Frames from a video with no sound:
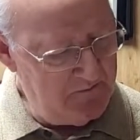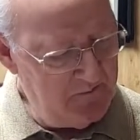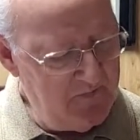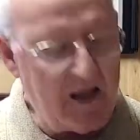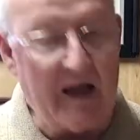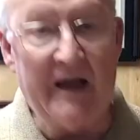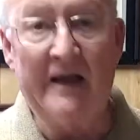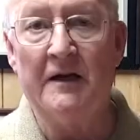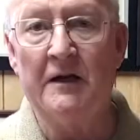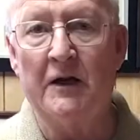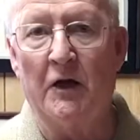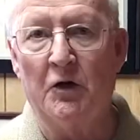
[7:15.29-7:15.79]

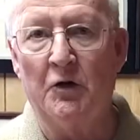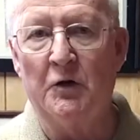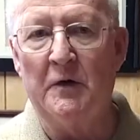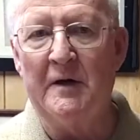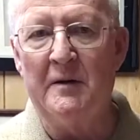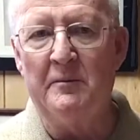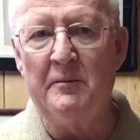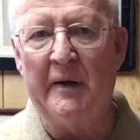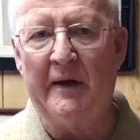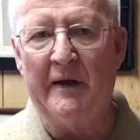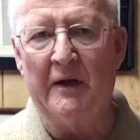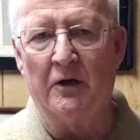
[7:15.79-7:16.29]
And lo
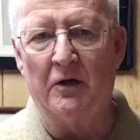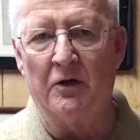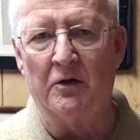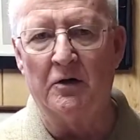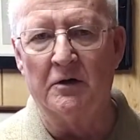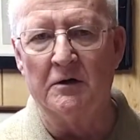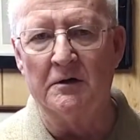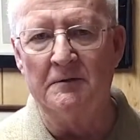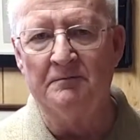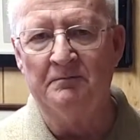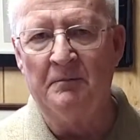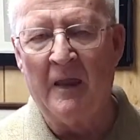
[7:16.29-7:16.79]
and
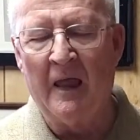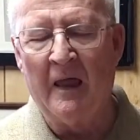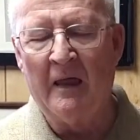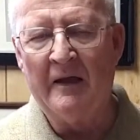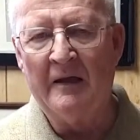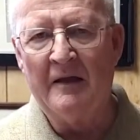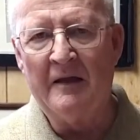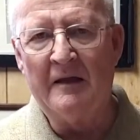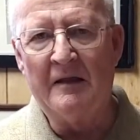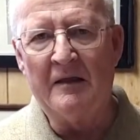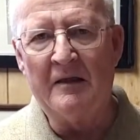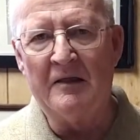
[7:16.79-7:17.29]
behold,
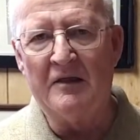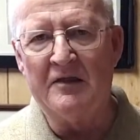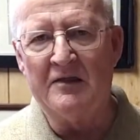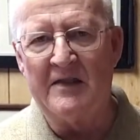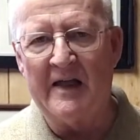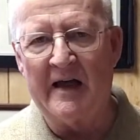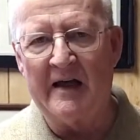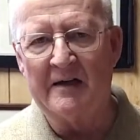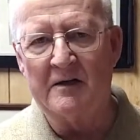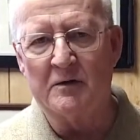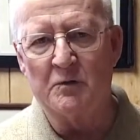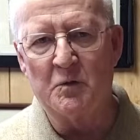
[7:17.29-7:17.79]

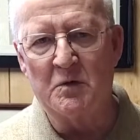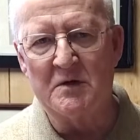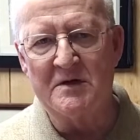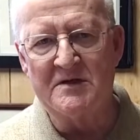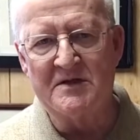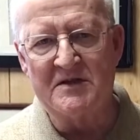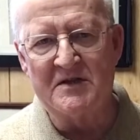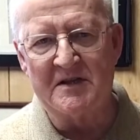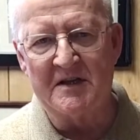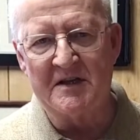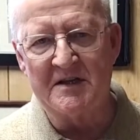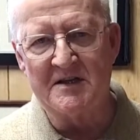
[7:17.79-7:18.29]
there
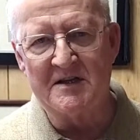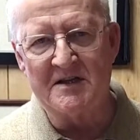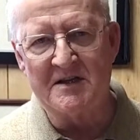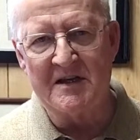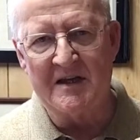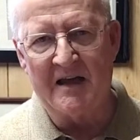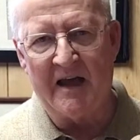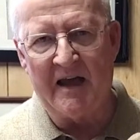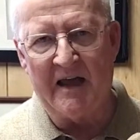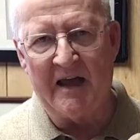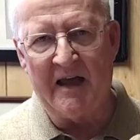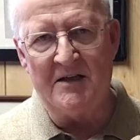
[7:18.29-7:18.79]
was this
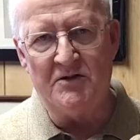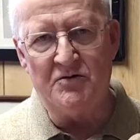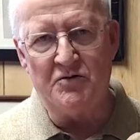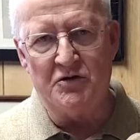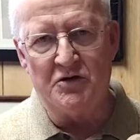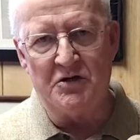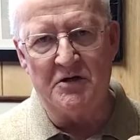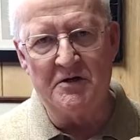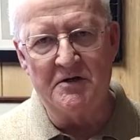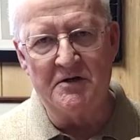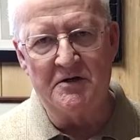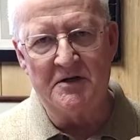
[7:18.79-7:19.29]

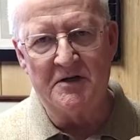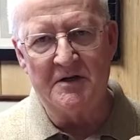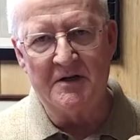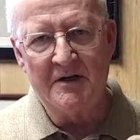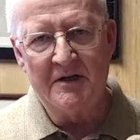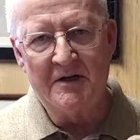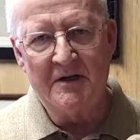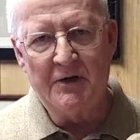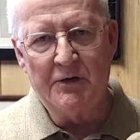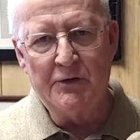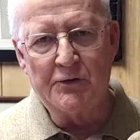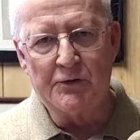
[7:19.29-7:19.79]
ancient
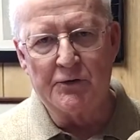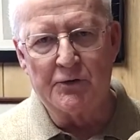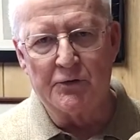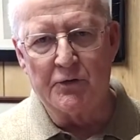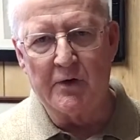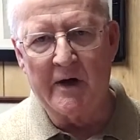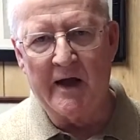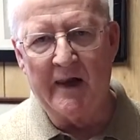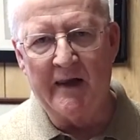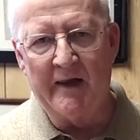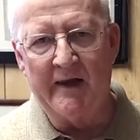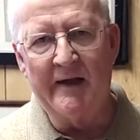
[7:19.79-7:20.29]

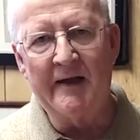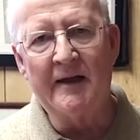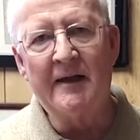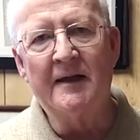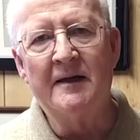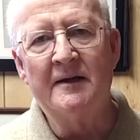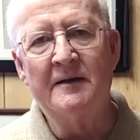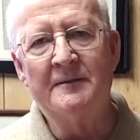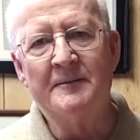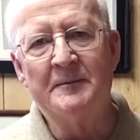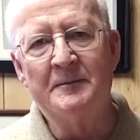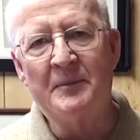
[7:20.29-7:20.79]

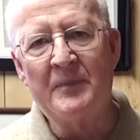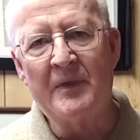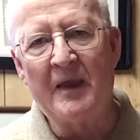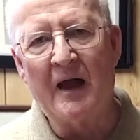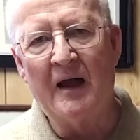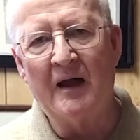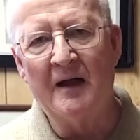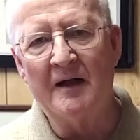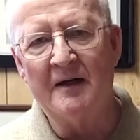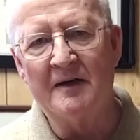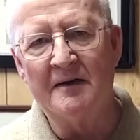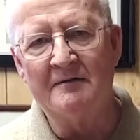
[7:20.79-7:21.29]
relic
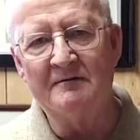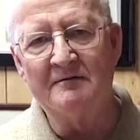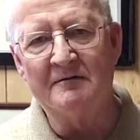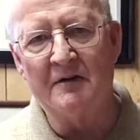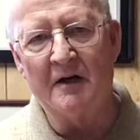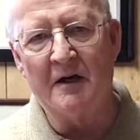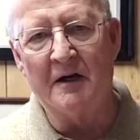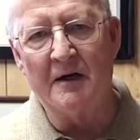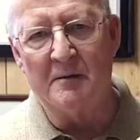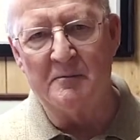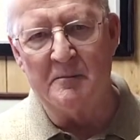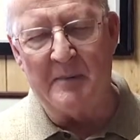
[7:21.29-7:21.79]
of
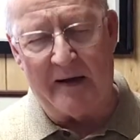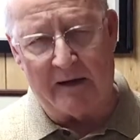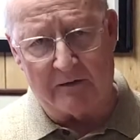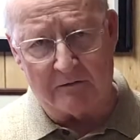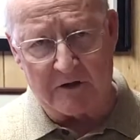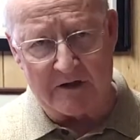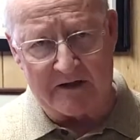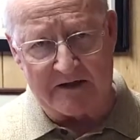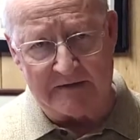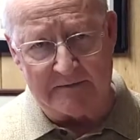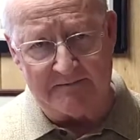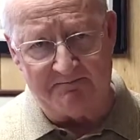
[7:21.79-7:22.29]

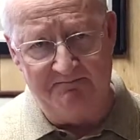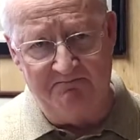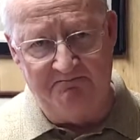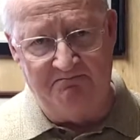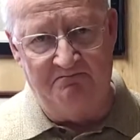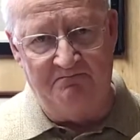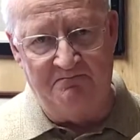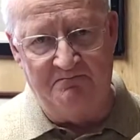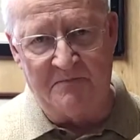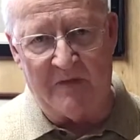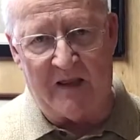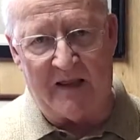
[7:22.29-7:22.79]
American
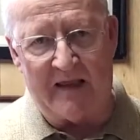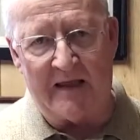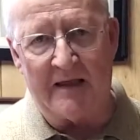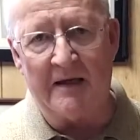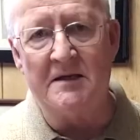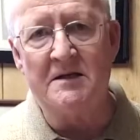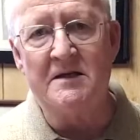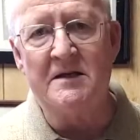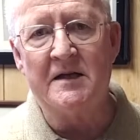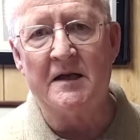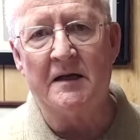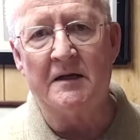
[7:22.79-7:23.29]

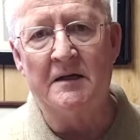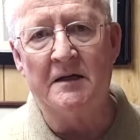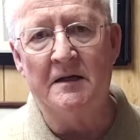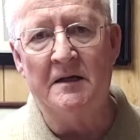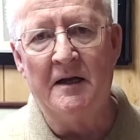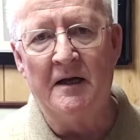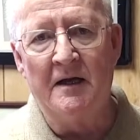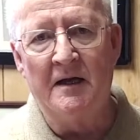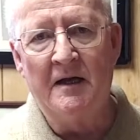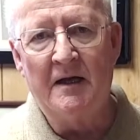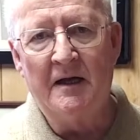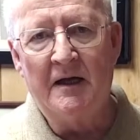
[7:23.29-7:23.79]
Indian
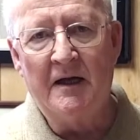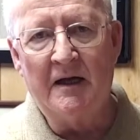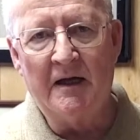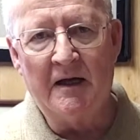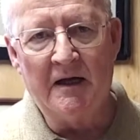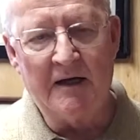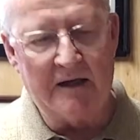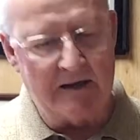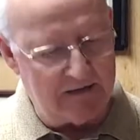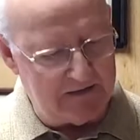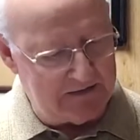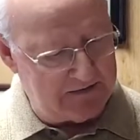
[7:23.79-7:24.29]

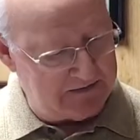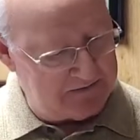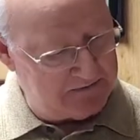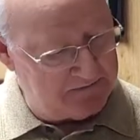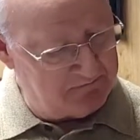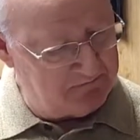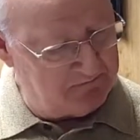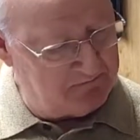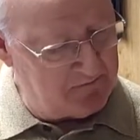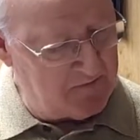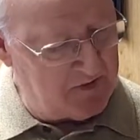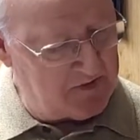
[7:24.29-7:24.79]

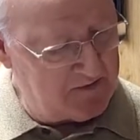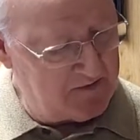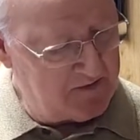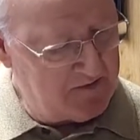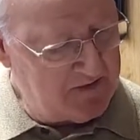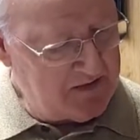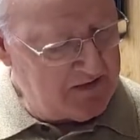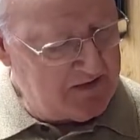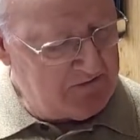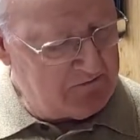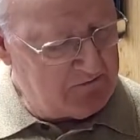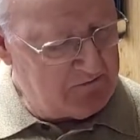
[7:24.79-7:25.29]

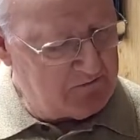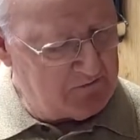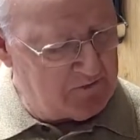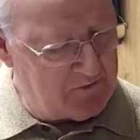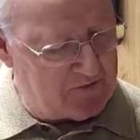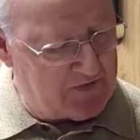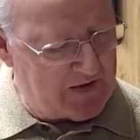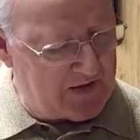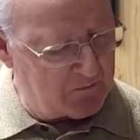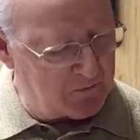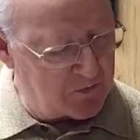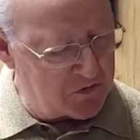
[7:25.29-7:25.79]

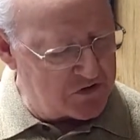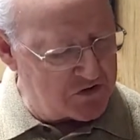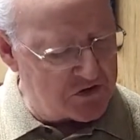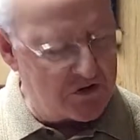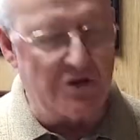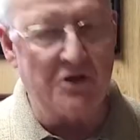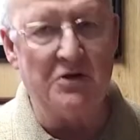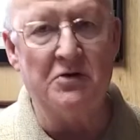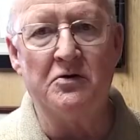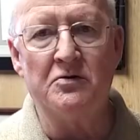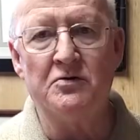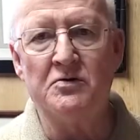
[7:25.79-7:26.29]
that was
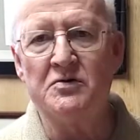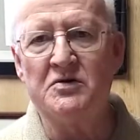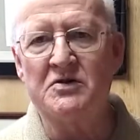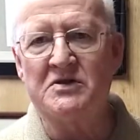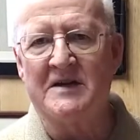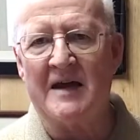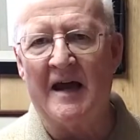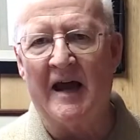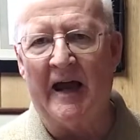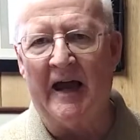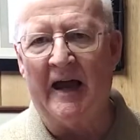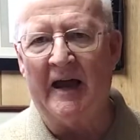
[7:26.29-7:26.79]

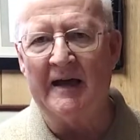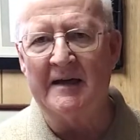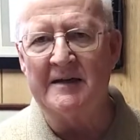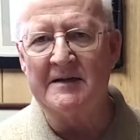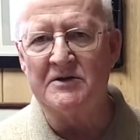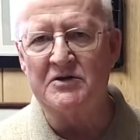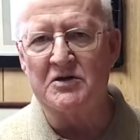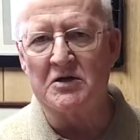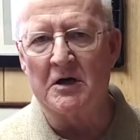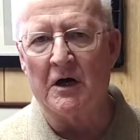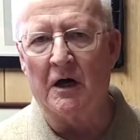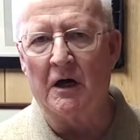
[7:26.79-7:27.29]
used
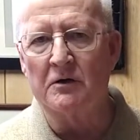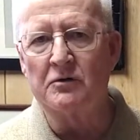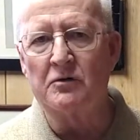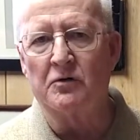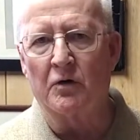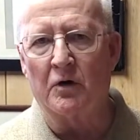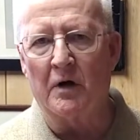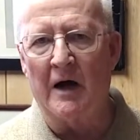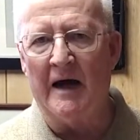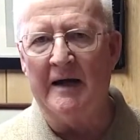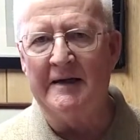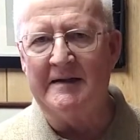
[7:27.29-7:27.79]
as a
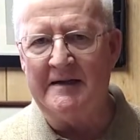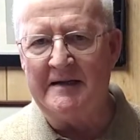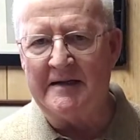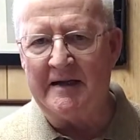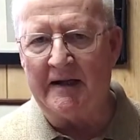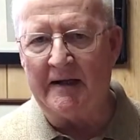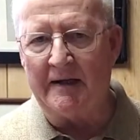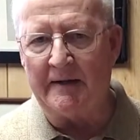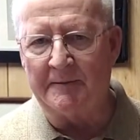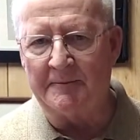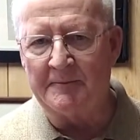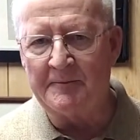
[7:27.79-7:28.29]

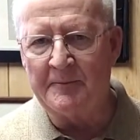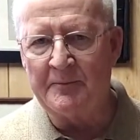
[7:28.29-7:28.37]
grinding.